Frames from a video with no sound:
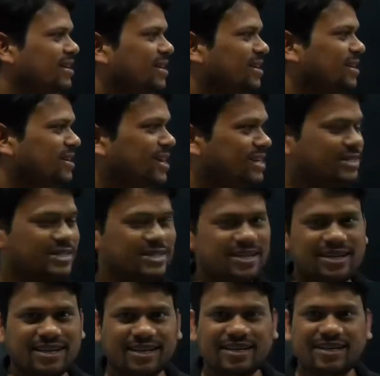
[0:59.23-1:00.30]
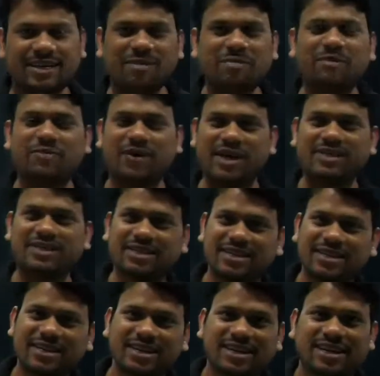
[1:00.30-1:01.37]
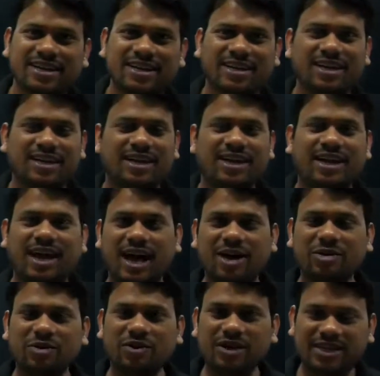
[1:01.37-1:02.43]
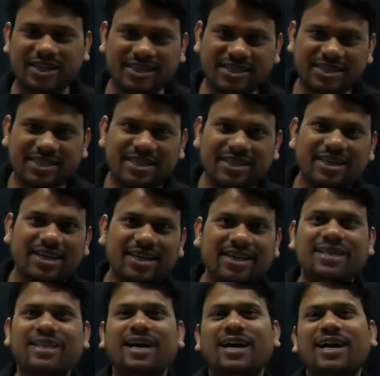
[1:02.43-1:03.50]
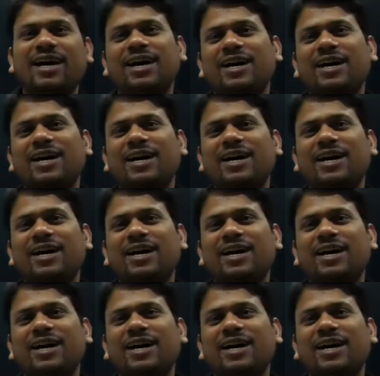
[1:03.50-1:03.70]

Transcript: Yes, tell me fast. Are you interested in the